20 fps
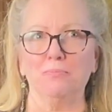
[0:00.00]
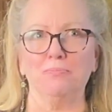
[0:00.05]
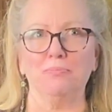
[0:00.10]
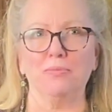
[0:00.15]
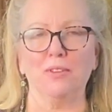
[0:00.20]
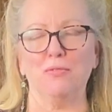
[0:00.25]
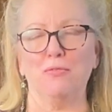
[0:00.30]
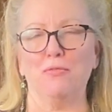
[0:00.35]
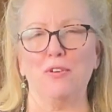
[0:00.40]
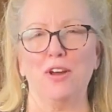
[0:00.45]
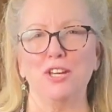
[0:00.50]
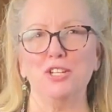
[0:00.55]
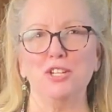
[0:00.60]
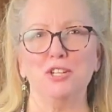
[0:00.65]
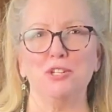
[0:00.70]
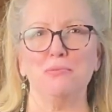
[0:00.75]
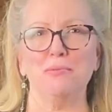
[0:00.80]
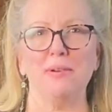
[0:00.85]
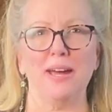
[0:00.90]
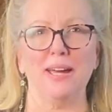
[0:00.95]
The
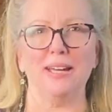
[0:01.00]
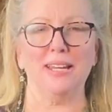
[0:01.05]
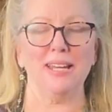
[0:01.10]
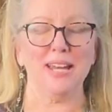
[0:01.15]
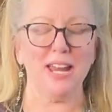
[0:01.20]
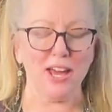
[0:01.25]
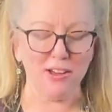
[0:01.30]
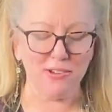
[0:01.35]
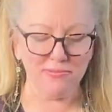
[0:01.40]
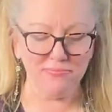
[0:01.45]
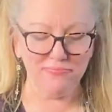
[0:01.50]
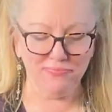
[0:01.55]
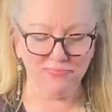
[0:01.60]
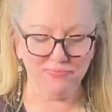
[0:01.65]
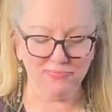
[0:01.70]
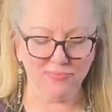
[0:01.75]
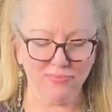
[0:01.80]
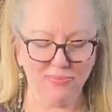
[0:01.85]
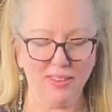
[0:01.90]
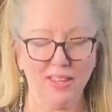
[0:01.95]
fresh oregano,
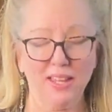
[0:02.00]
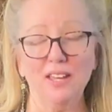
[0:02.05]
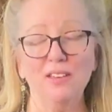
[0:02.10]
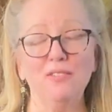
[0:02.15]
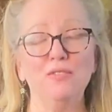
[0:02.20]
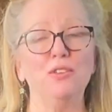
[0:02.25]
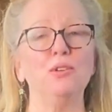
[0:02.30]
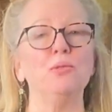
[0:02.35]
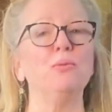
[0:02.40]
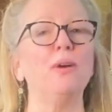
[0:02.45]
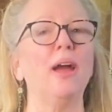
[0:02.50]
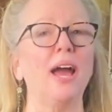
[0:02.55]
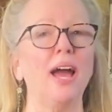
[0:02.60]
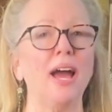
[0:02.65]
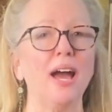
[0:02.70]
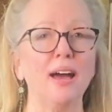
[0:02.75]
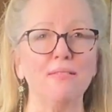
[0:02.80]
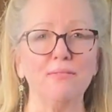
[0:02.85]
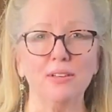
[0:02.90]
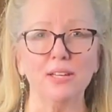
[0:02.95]
if you
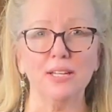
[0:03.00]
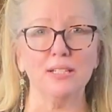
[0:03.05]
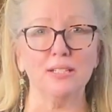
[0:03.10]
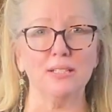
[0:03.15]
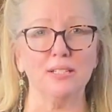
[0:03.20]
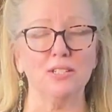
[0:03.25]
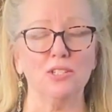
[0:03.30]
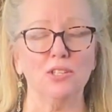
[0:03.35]
have it